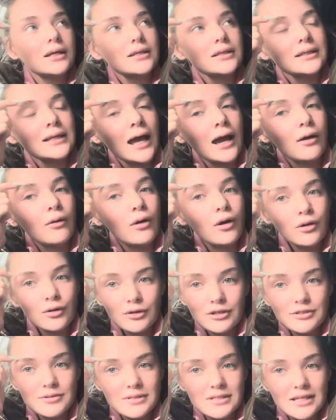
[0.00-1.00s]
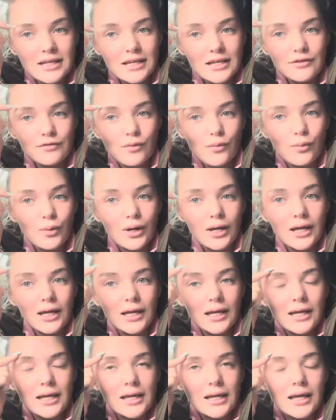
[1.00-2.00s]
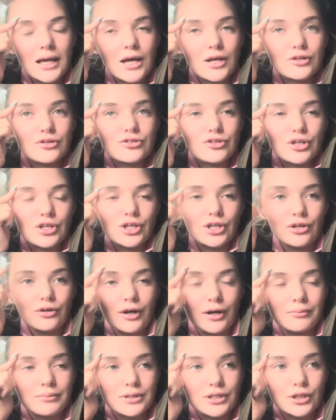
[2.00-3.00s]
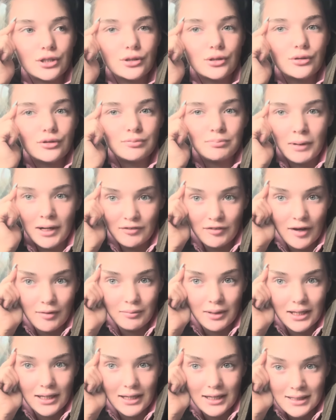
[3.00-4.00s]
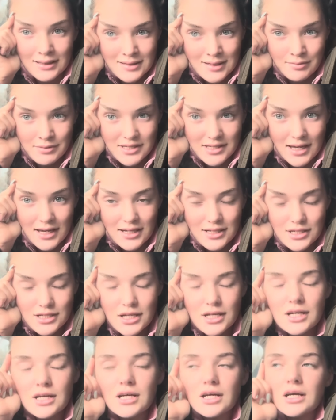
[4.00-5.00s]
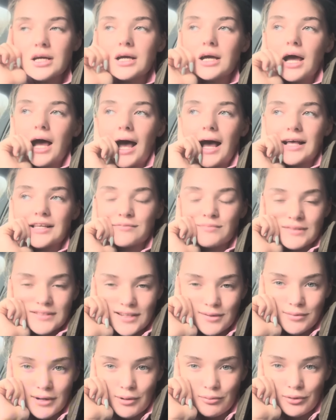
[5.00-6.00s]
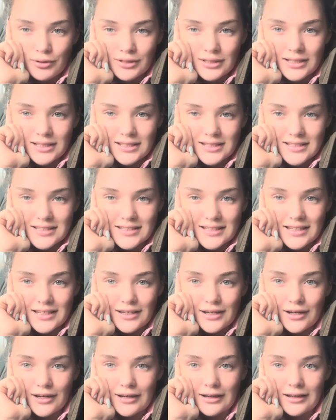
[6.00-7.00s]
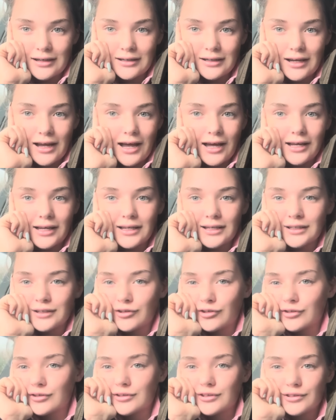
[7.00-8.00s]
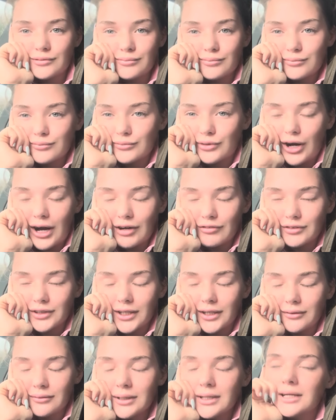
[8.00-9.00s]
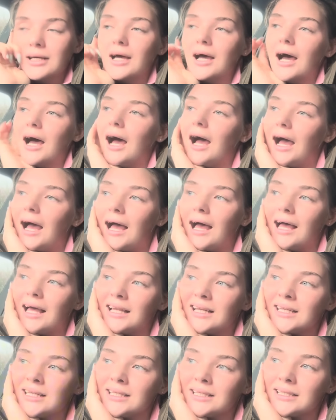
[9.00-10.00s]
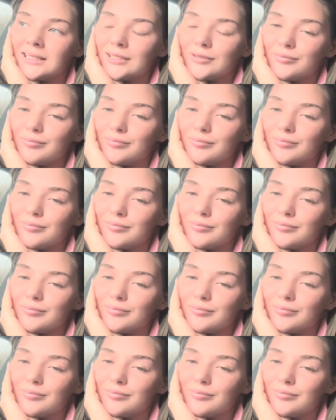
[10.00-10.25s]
Now on Christmas Eve we took her up to my family in Somerset, as my stepdad wanted to see her and what have you, and